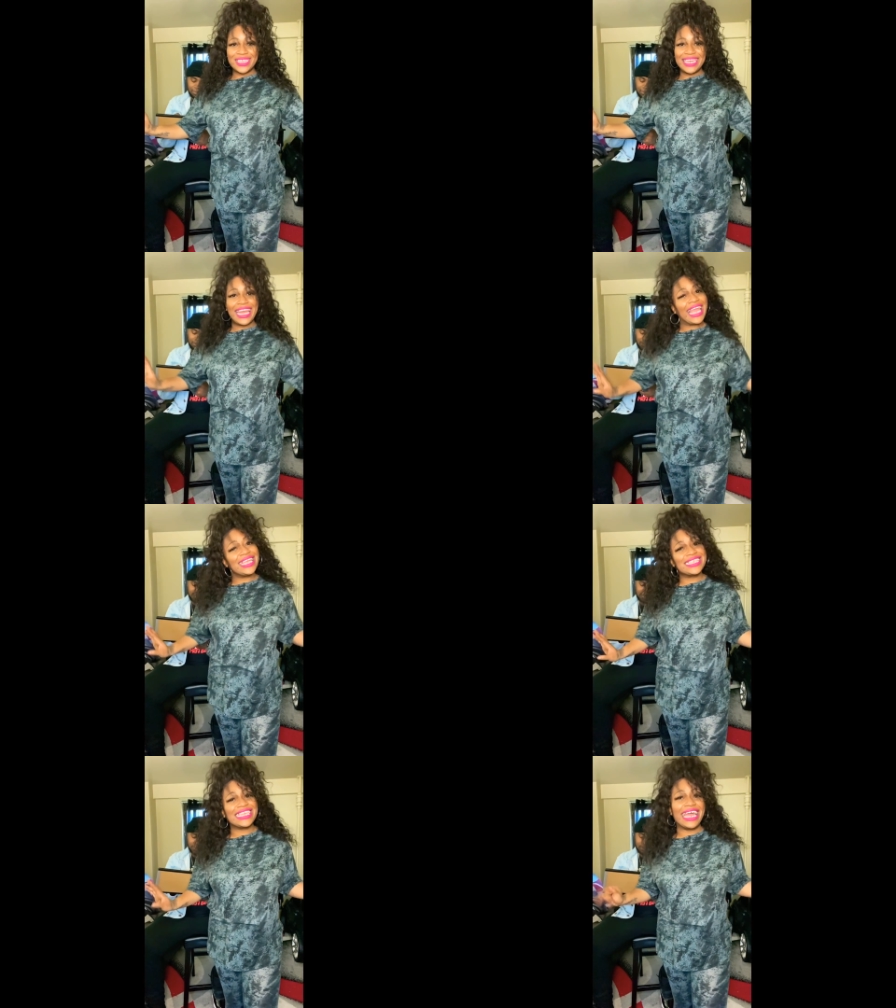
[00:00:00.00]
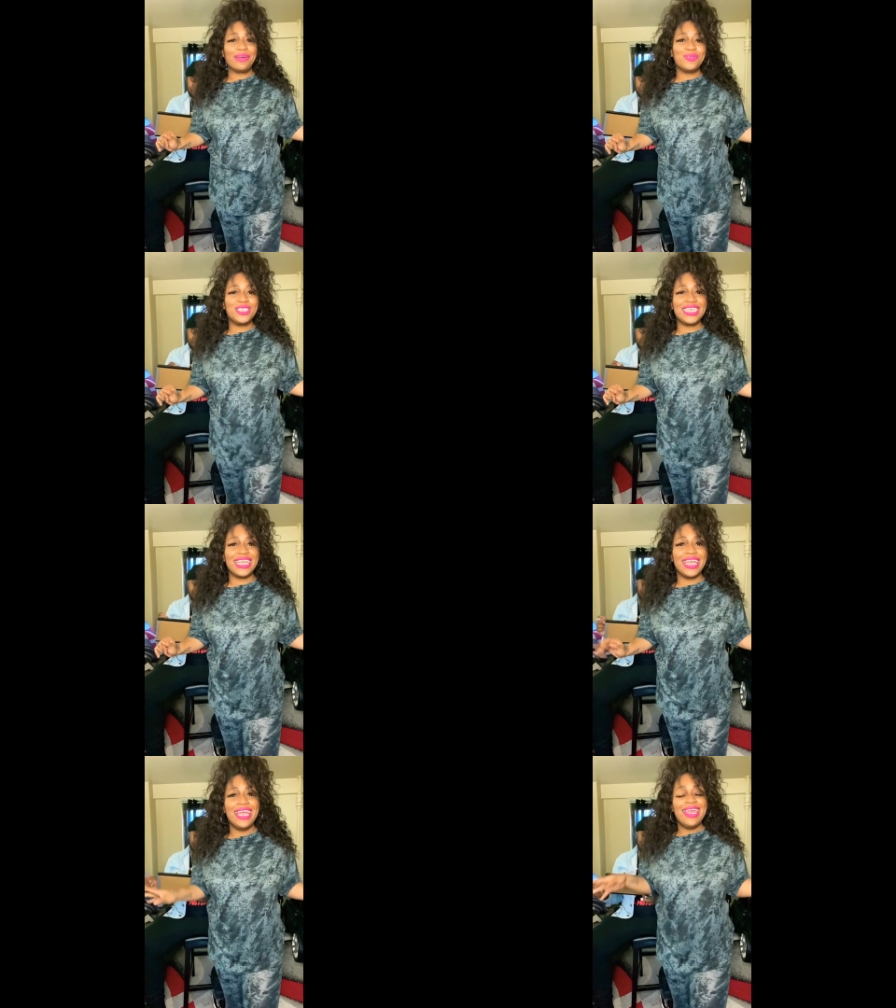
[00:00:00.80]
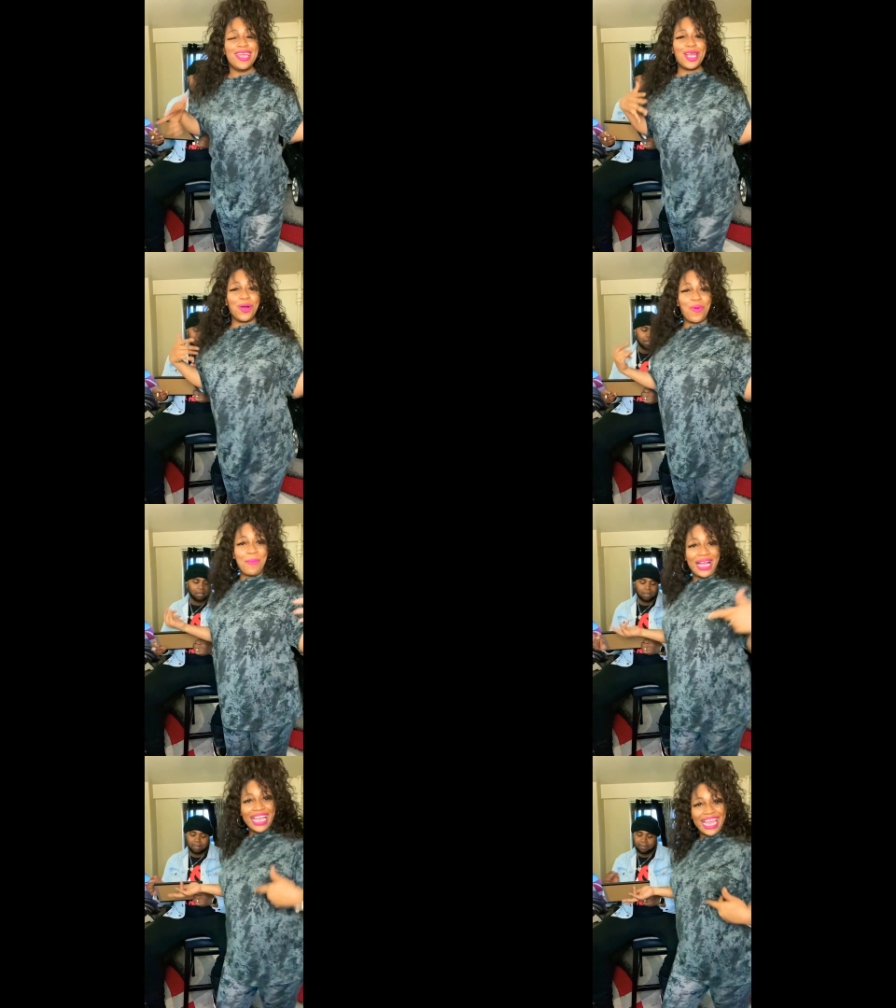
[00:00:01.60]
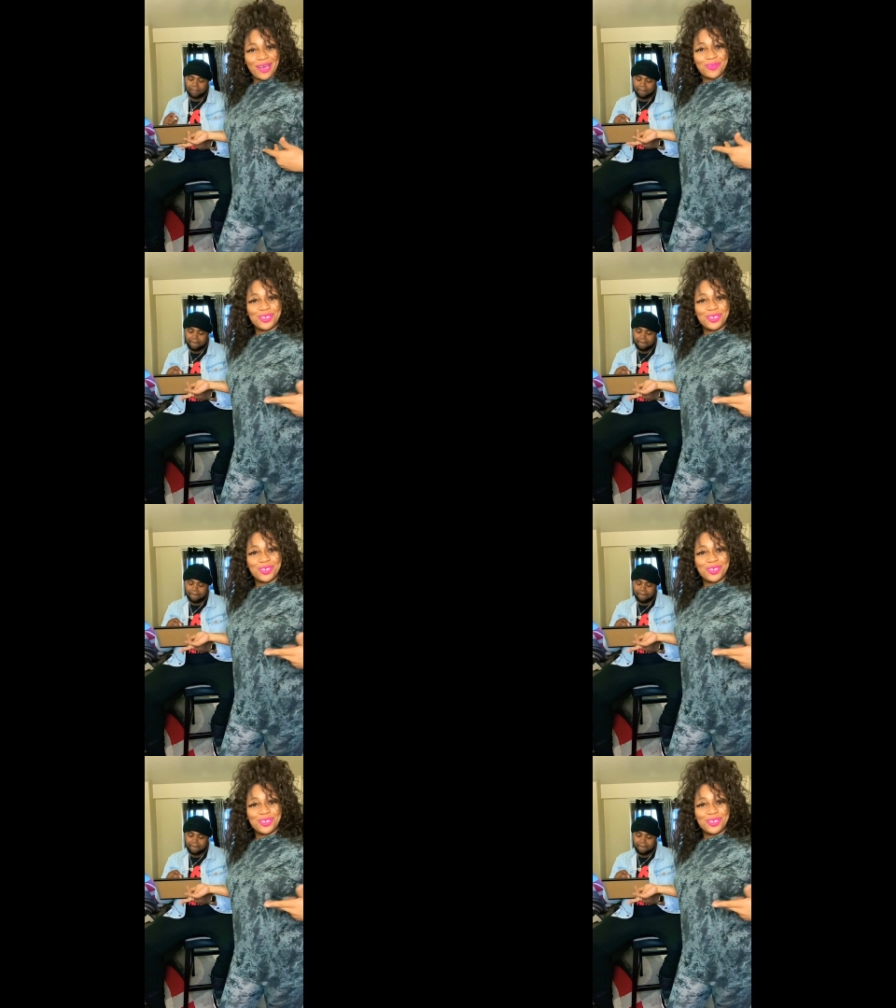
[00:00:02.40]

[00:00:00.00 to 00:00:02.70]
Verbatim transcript: Nice, loungy. Go with my couch.